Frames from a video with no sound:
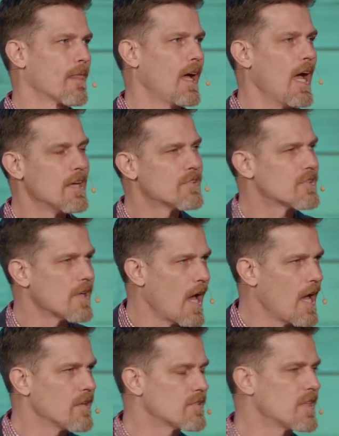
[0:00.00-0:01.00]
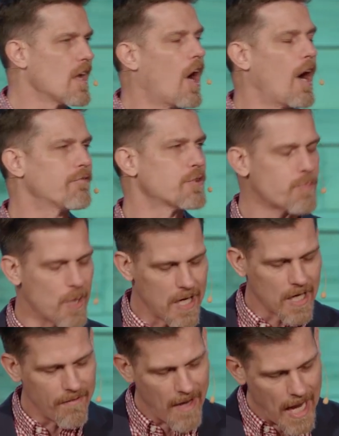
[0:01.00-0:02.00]
as, as the
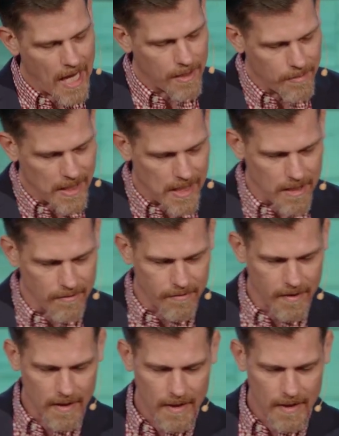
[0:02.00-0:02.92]
offspring of Adam and Eve.